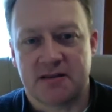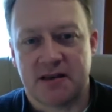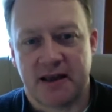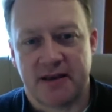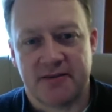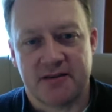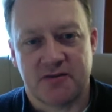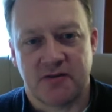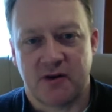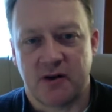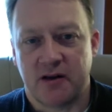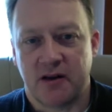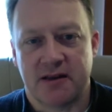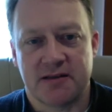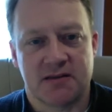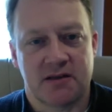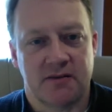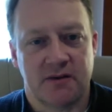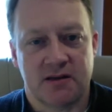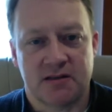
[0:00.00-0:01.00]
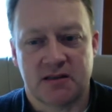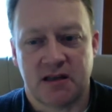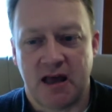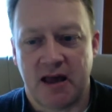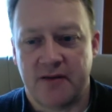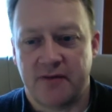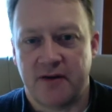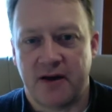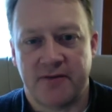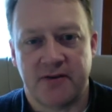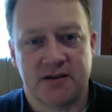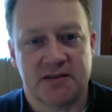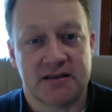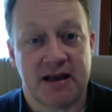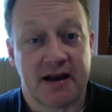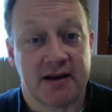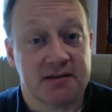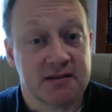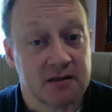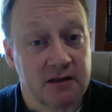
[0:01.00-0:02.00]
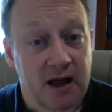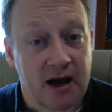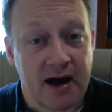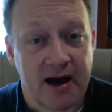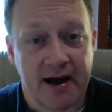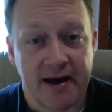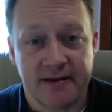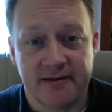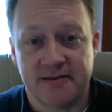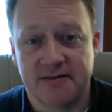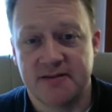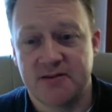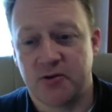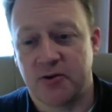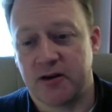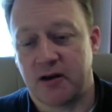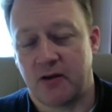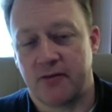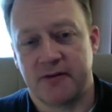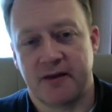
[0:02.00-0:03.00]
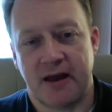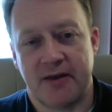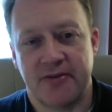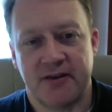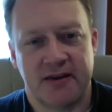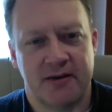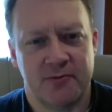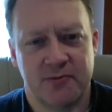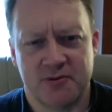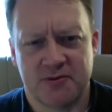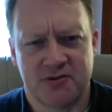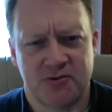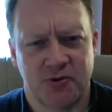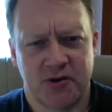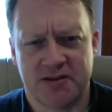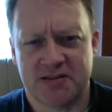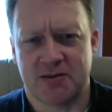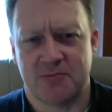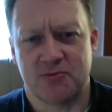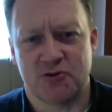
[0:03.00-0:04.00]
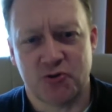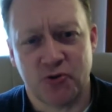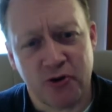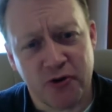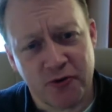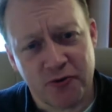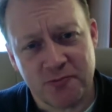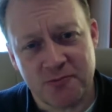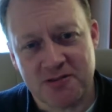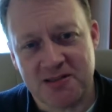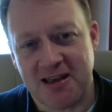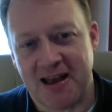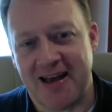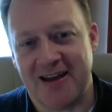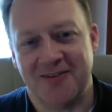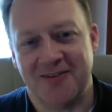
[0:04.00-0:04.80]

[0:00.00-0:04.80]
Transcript: He had this very lascivious life, having sex a lot, doing all the. I think he was doing some shrooms.